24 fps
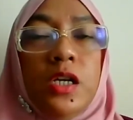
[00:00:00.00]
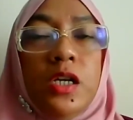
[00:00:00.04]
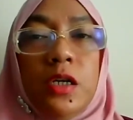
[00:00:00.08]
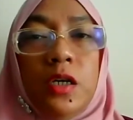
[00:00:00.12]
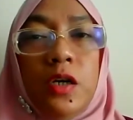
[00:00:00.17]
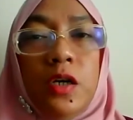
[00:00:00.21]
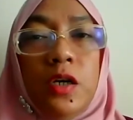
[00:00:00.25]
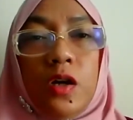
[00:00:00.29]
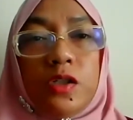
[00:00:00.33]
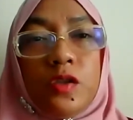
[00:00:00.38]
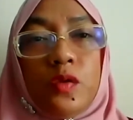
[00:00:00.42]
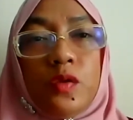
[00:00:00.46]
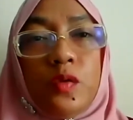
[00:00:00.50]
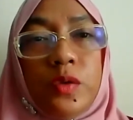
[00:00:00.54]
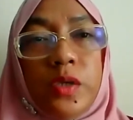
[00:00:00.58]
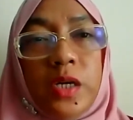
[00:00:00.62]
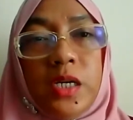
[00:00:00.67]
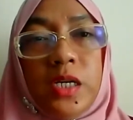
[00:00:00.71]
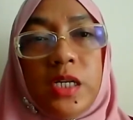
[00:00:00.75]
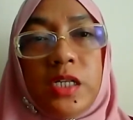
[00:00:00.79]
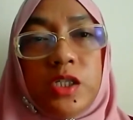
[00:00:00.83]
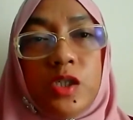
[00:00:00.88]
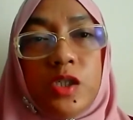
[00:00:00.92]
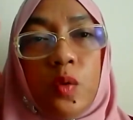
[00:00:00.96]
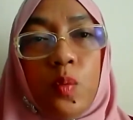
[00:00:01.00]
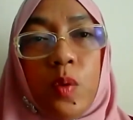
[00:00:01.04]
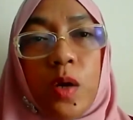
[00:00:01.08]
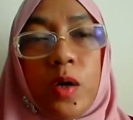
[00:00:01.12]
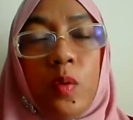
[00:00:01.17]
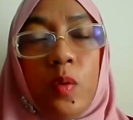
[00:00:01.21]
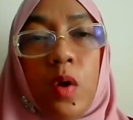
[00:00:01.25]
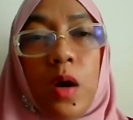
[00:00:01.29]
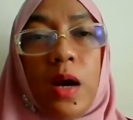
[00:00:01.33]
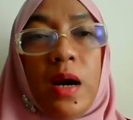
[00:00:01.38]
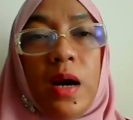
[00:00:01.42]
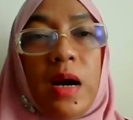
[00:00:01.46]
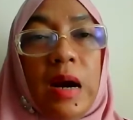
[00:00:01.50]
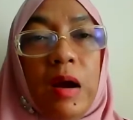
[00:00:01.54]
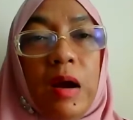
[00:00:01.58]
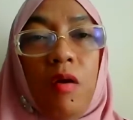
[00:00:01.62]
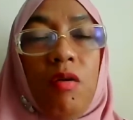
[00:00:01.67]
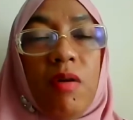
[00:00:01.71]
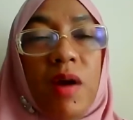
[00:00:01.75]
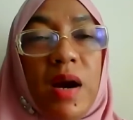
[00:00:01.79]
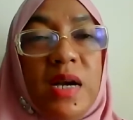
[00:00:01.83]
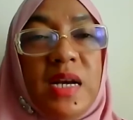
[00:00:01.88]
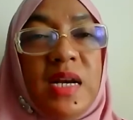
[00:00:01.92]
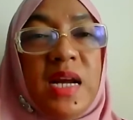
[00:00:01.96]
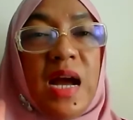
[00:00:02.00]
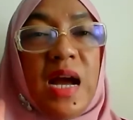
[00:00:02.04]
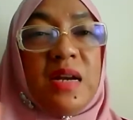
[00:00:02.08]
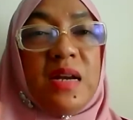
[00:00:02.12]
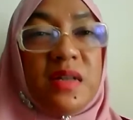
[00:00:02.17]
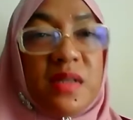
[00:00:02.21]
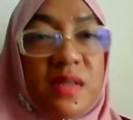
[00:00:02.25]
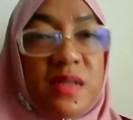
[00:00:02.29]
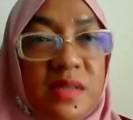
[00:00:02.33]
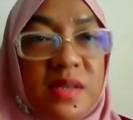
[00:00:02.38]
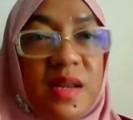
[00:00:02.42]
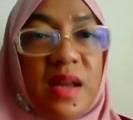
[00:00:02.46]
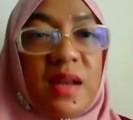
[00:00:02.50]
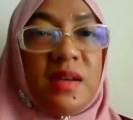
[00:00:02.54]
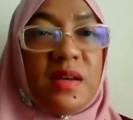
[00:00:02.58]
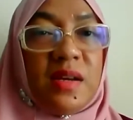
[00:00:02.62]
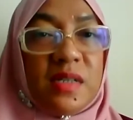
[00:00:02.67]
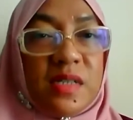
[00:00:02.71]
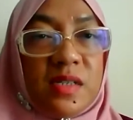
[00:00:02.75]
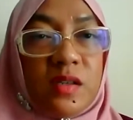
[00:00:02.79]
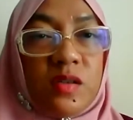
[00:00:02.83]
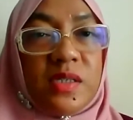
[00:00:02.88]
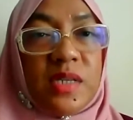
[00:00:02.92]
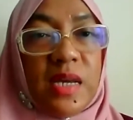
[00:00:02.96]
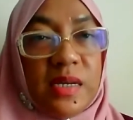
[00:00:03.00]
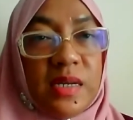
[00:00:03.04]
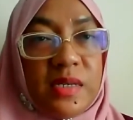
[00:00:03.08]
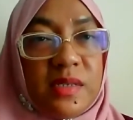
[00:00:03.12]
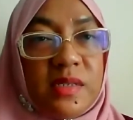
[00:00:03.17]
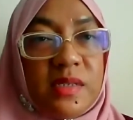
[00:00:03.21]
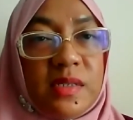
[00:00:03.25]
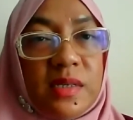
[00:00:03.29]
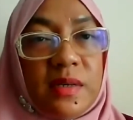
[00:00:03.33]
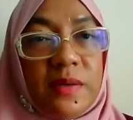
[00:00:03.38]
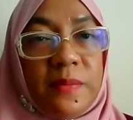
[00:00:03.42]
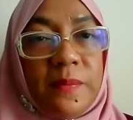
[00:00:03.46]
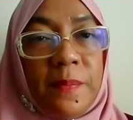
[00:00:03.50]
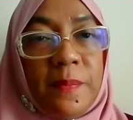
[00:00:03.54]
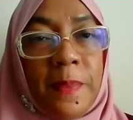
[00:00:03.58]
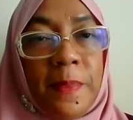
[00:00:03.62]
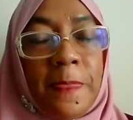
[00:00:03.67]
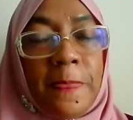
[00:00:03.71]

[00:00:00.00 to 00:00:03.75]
the law student is the one who are already understand their society